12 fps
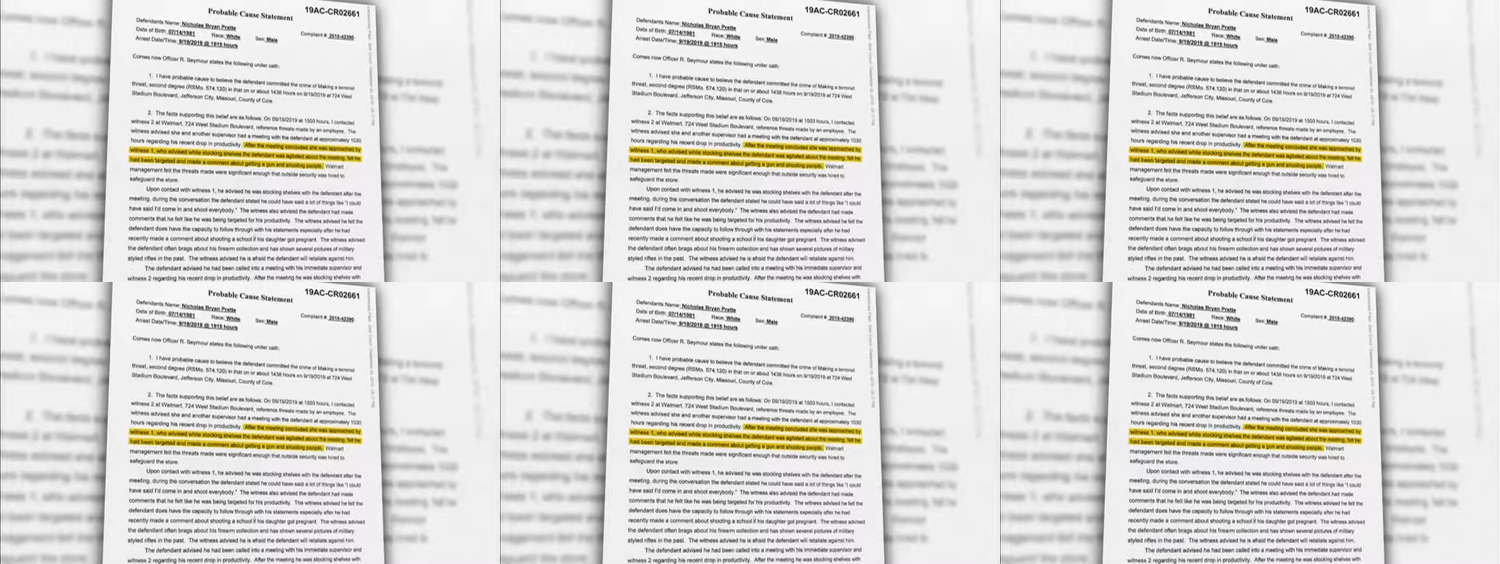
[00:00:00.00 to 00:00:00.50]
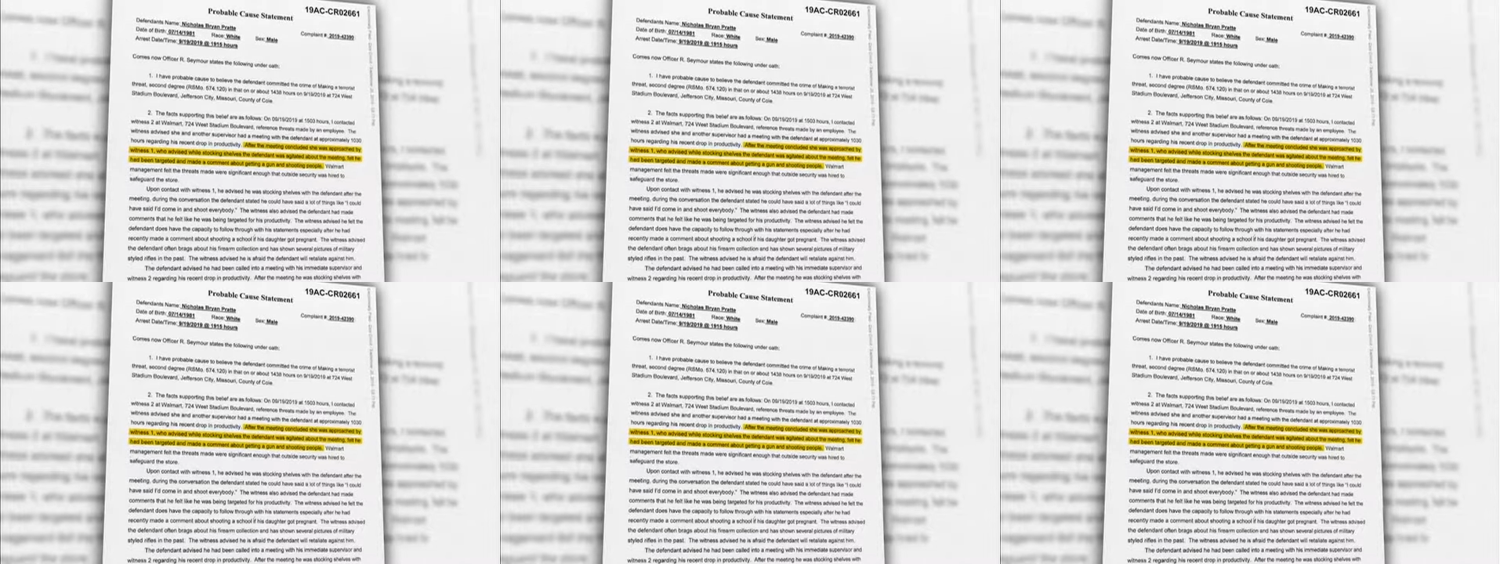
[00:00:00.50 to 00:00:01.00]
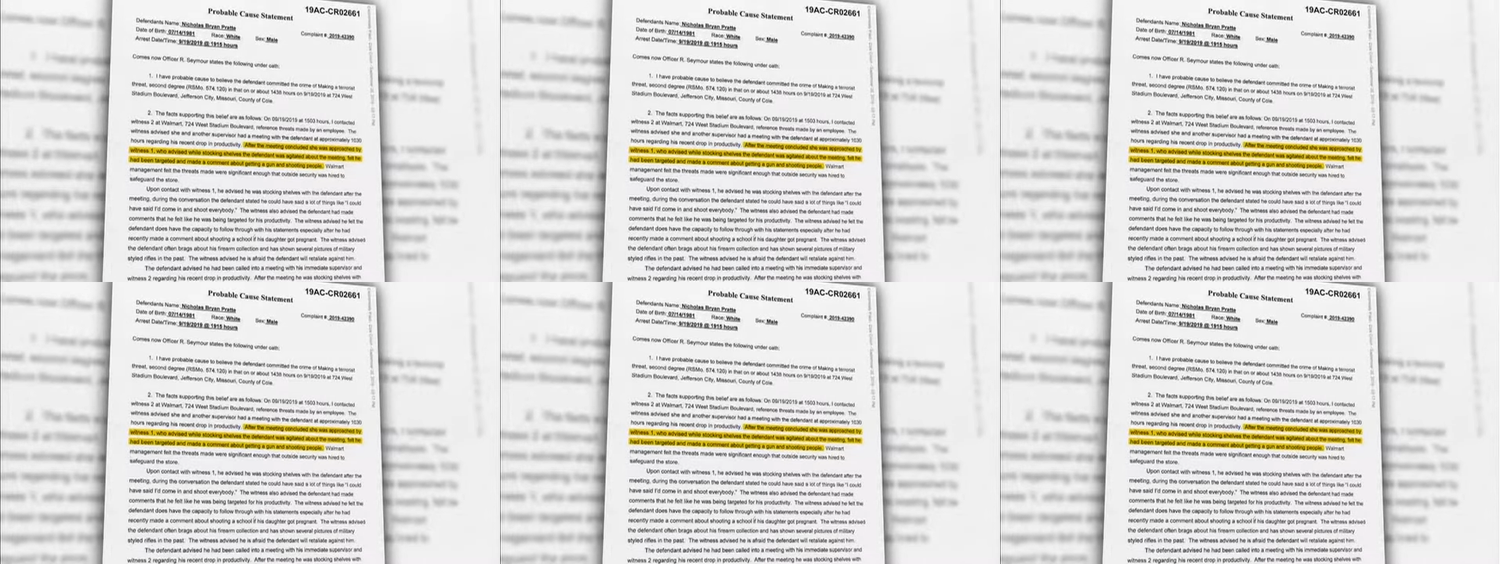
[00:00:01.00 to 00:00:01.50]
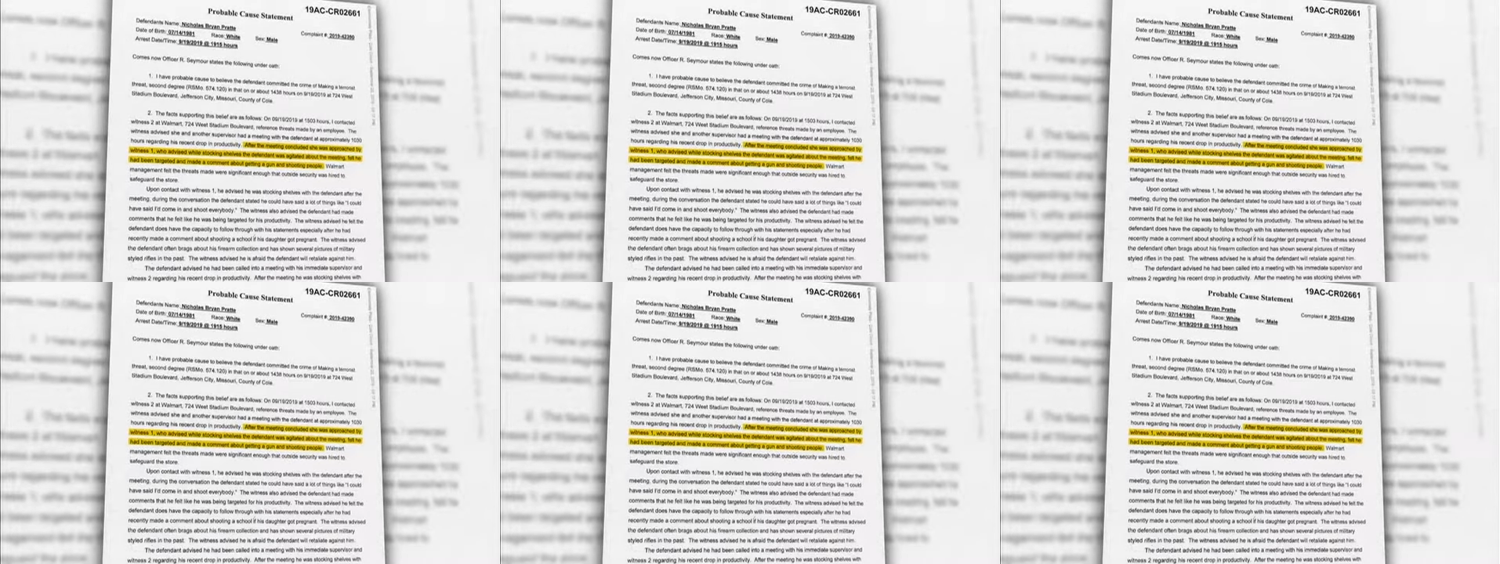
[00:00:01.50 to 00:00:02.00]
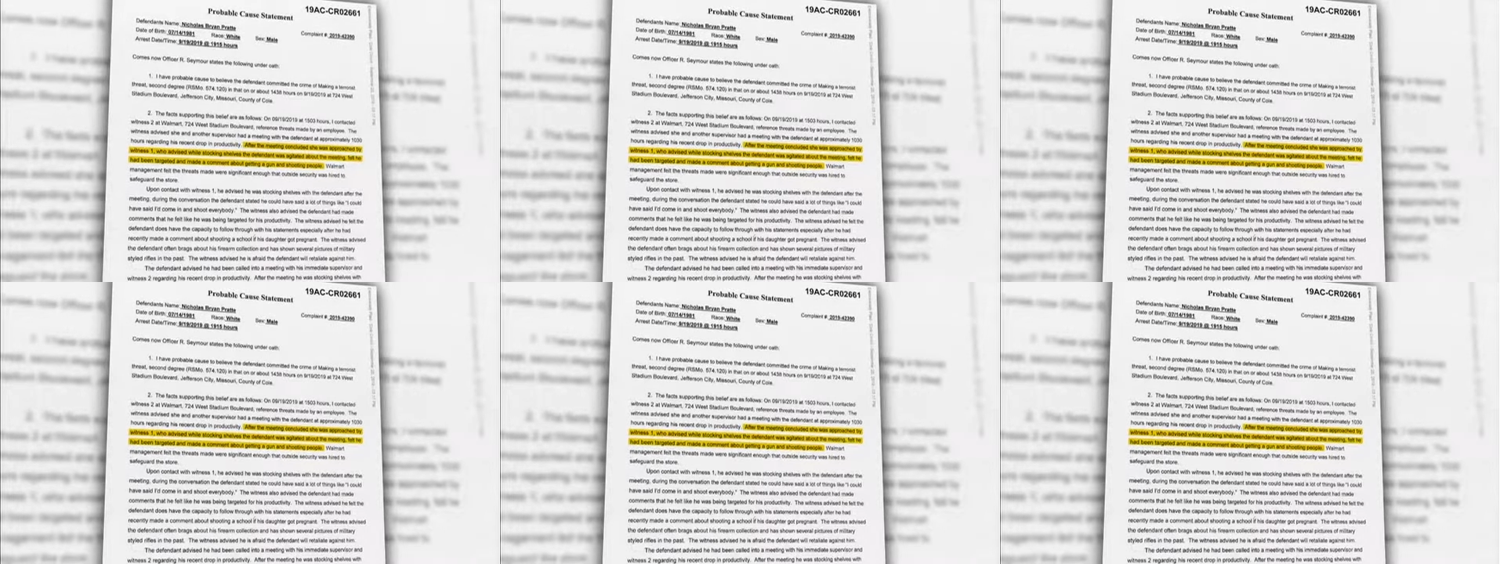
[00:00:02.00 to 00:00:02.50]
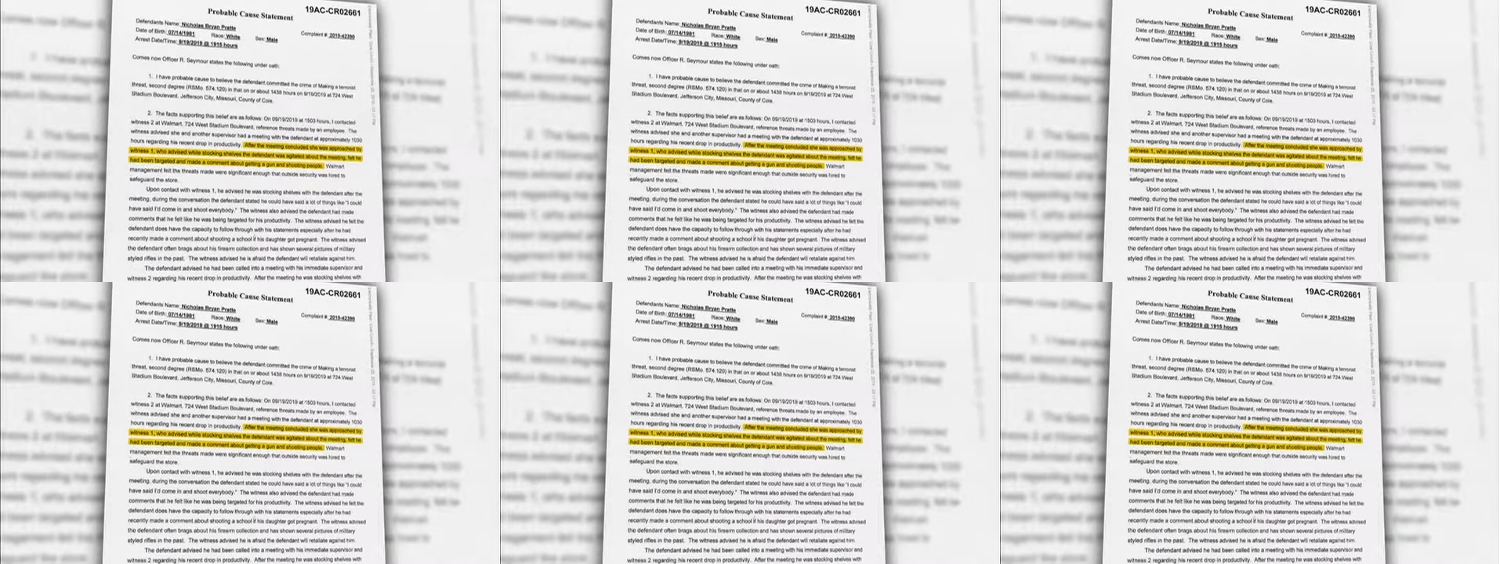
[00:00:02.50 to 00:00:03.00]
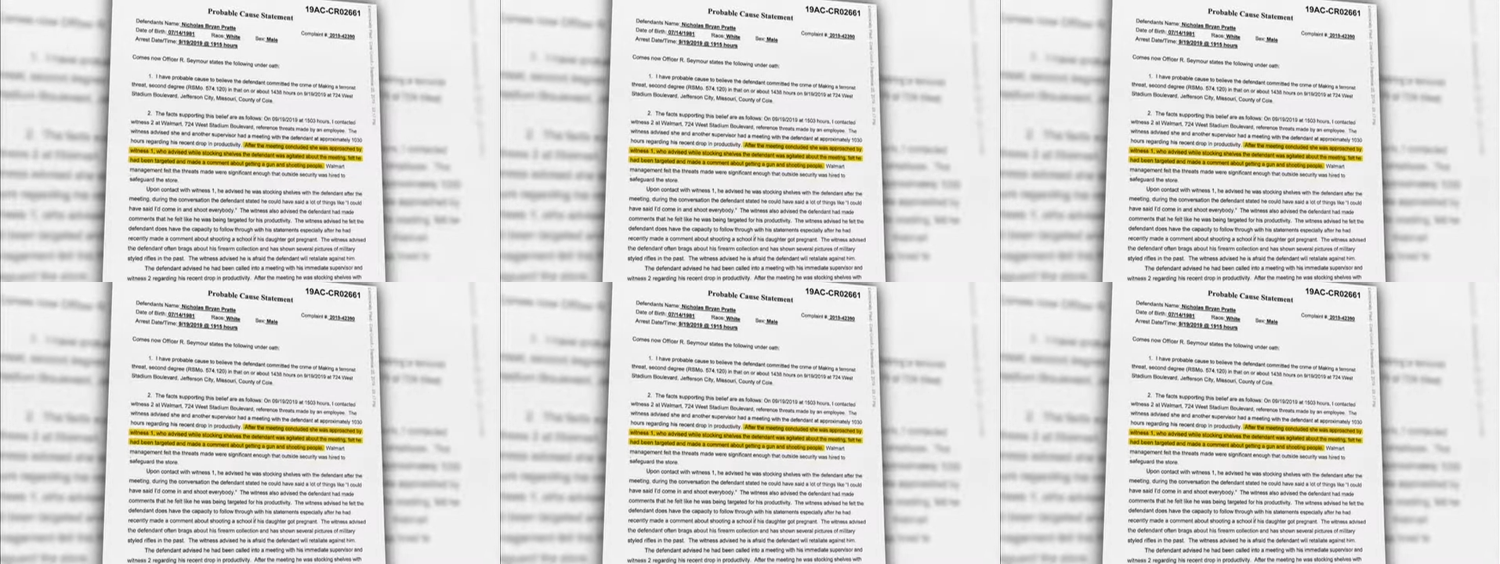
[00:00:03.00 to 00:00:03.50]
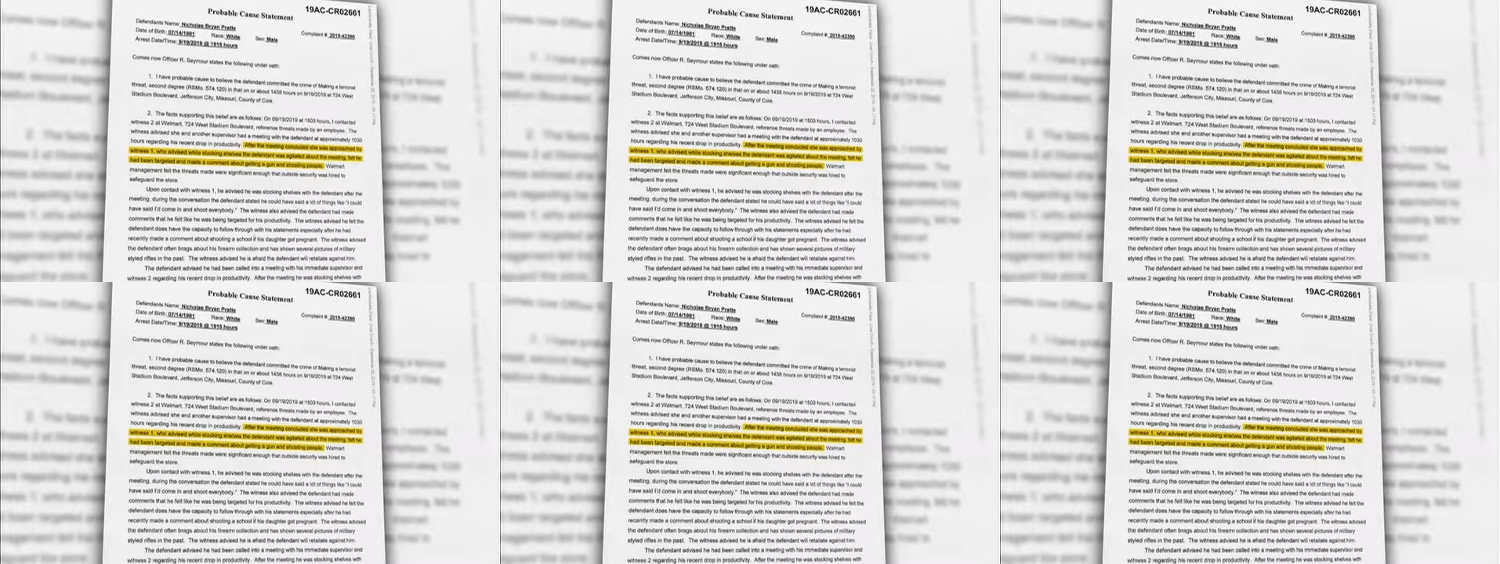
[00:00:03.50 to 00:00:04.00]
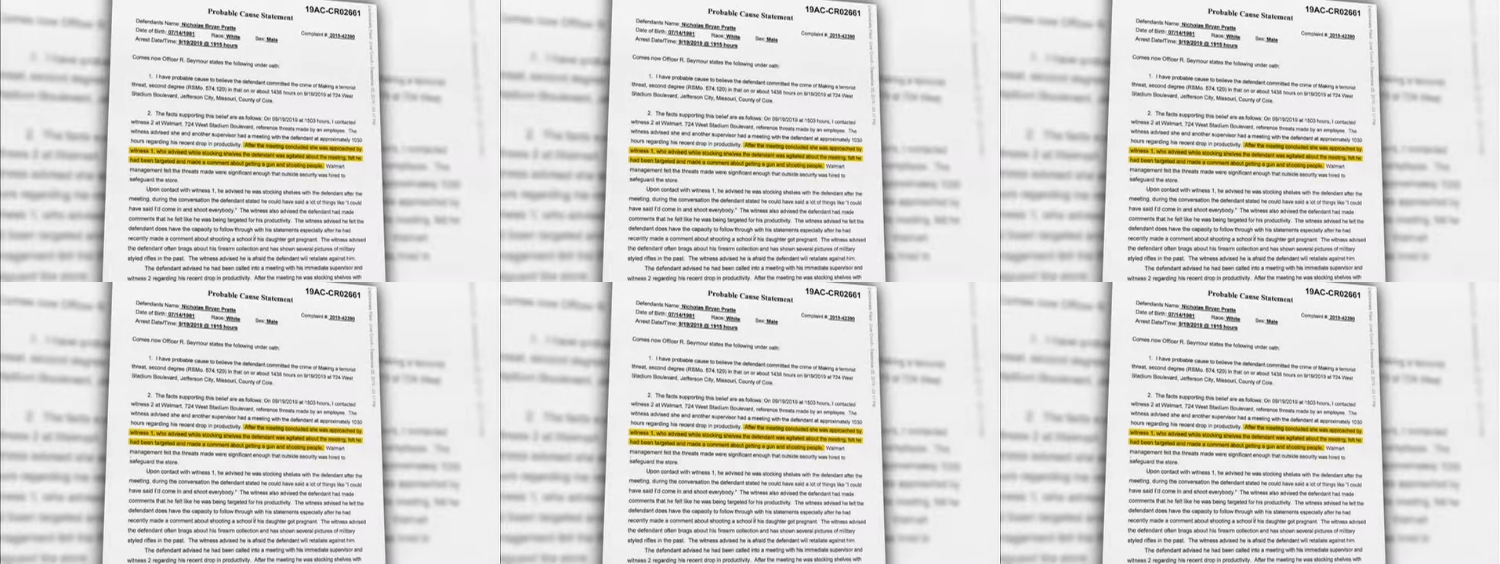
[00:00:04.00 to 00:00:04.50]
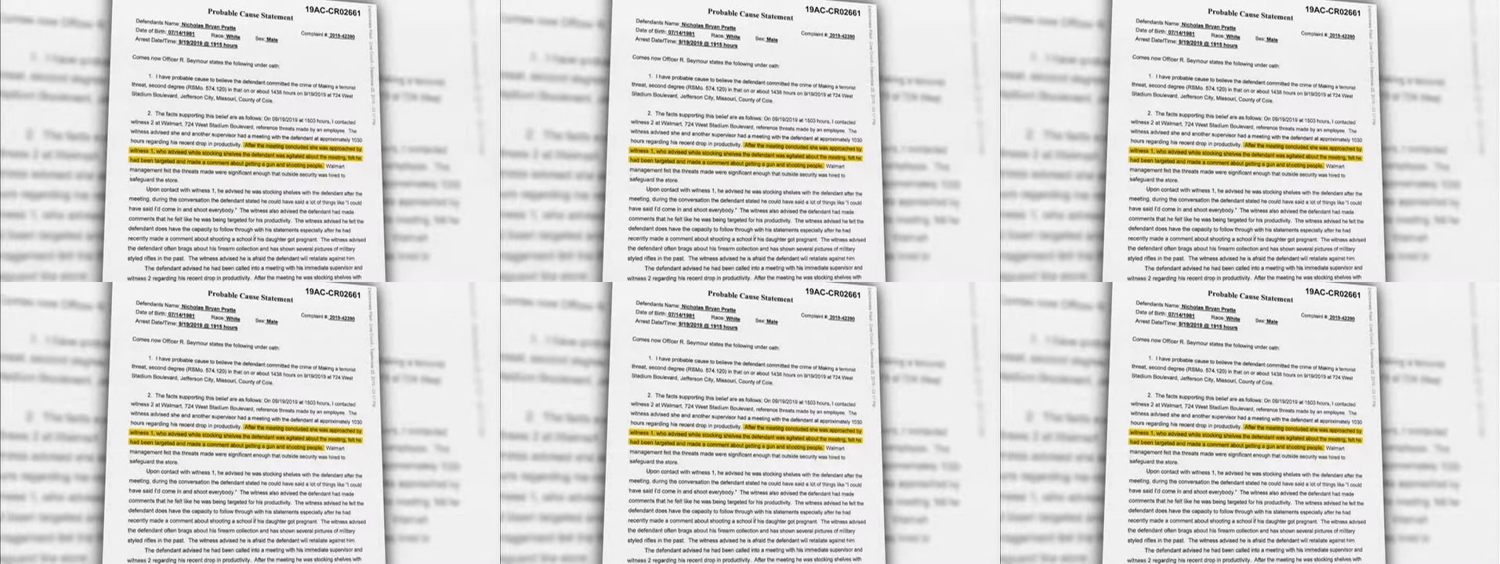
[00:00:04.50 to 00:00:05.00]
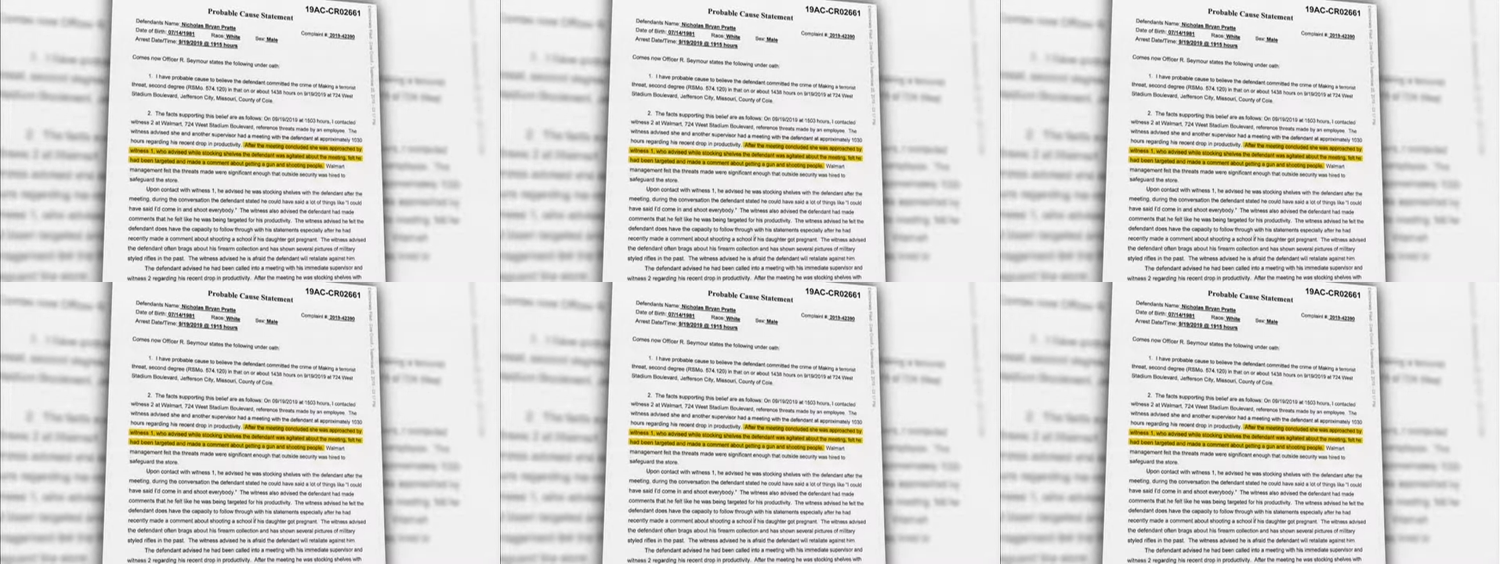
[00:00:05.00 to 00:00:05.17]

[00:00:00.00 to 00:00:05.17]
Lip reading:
No face is visible, so there are no lips to read.